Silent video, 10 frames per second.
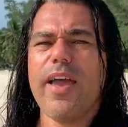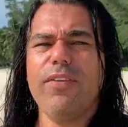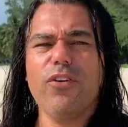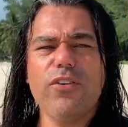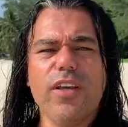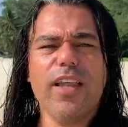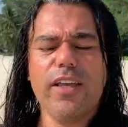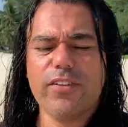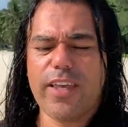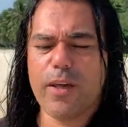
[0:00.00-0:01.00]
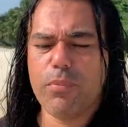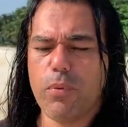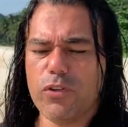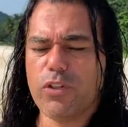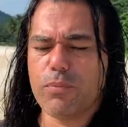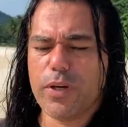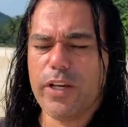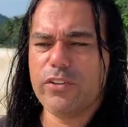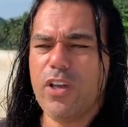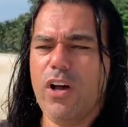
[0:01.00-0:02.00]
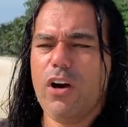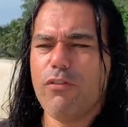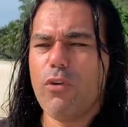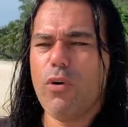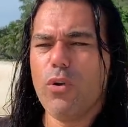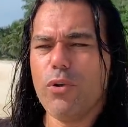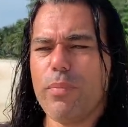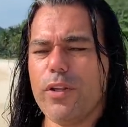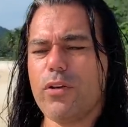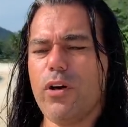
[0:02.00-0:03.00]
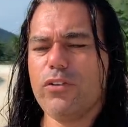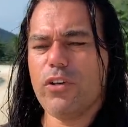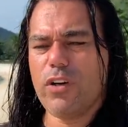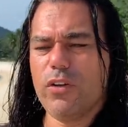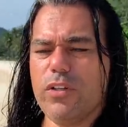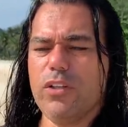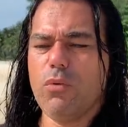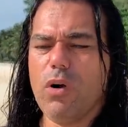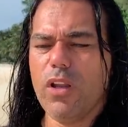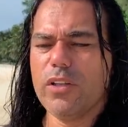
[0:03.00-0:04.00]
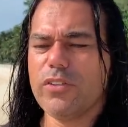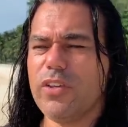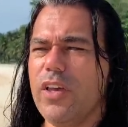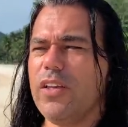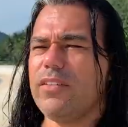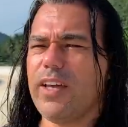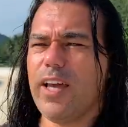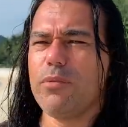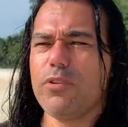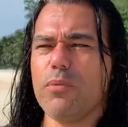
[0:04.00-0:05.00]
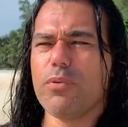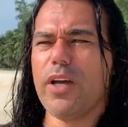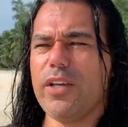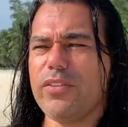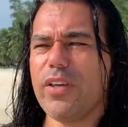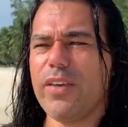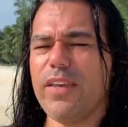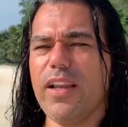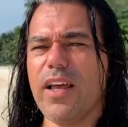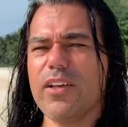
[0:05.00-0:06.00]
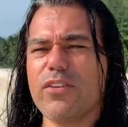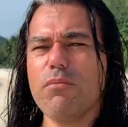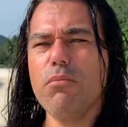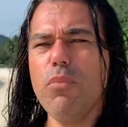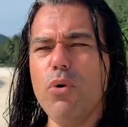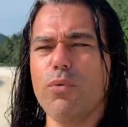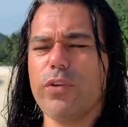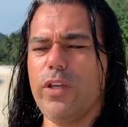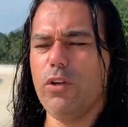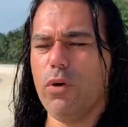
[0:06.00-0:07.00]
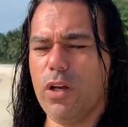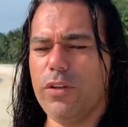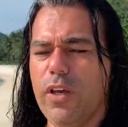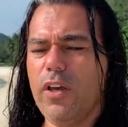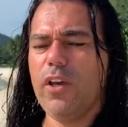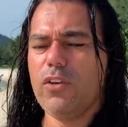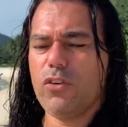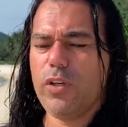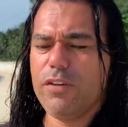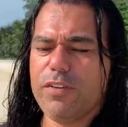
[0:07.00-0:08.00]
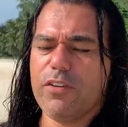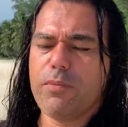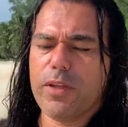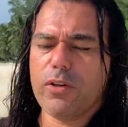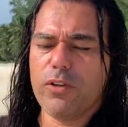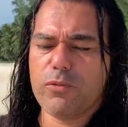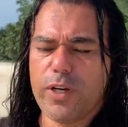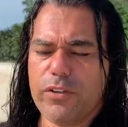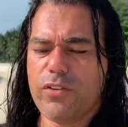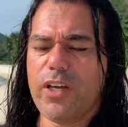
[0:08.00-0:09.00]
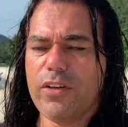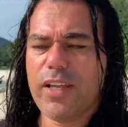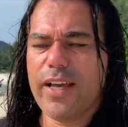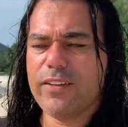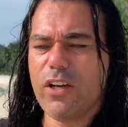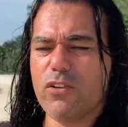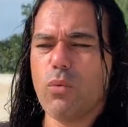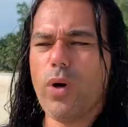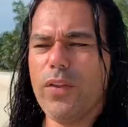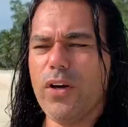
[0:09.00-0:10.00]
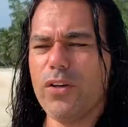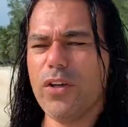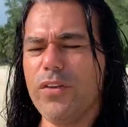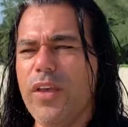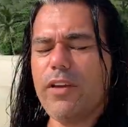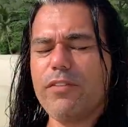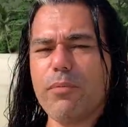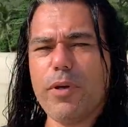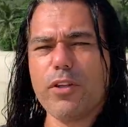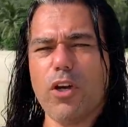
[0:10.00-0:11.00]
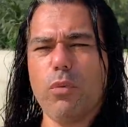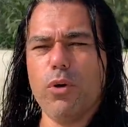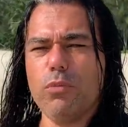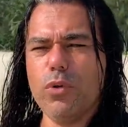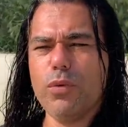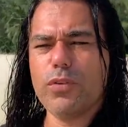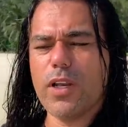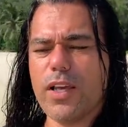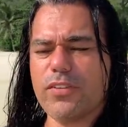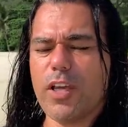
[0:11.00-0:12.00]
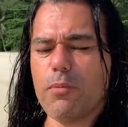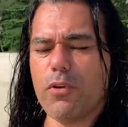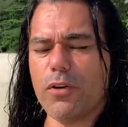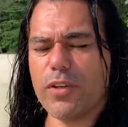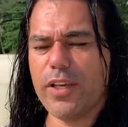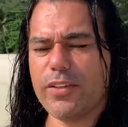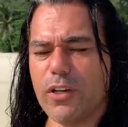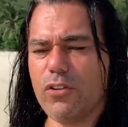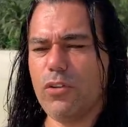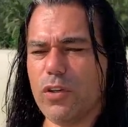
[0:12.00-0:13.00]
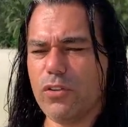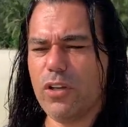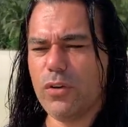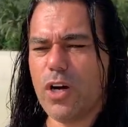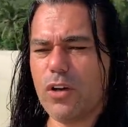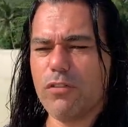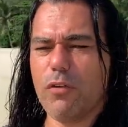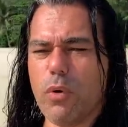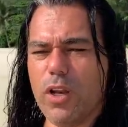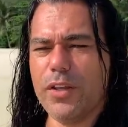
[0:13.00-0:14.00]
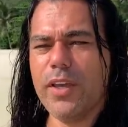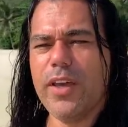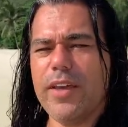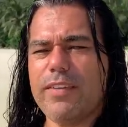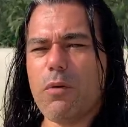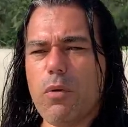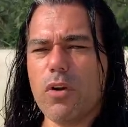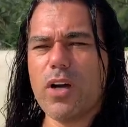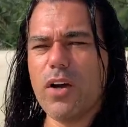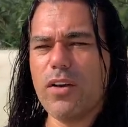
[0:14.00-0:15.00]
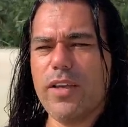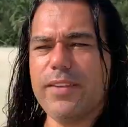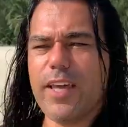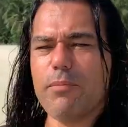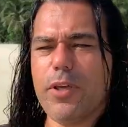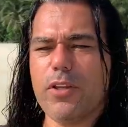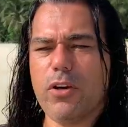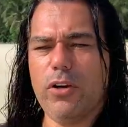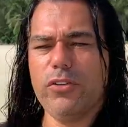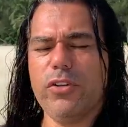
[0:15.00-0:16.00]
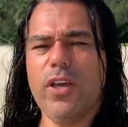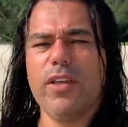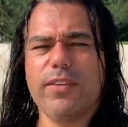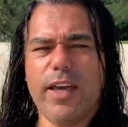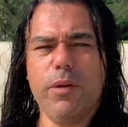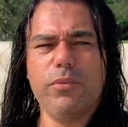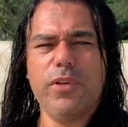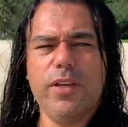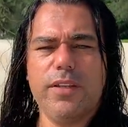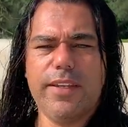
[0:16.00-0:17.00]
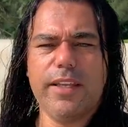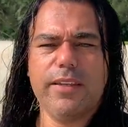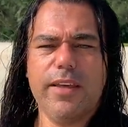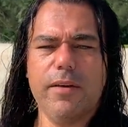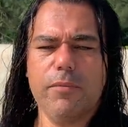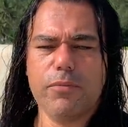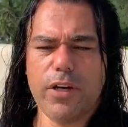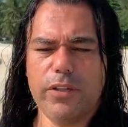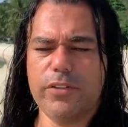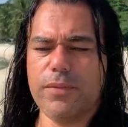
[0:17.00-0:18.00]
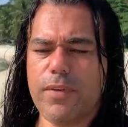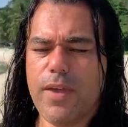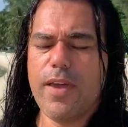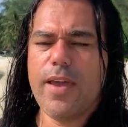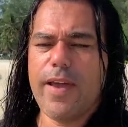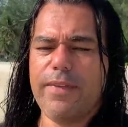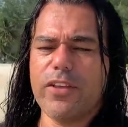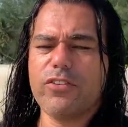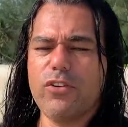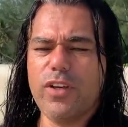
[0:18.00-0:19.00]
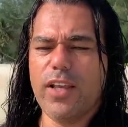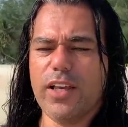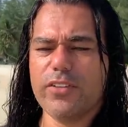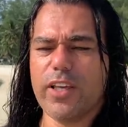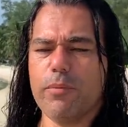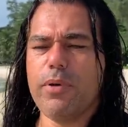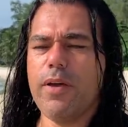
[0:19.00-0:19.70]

And the realized cap was the price of all the Bitcoins around in the wallets times the price they last moved in the wallet. So even as Bitcoin price is now nine thousand one hundred, if the Bitcoin were moved the last time around eight thousand US dollar out of a wallet, then we will calculate that Bitcoins times that price. And that's the realized cap.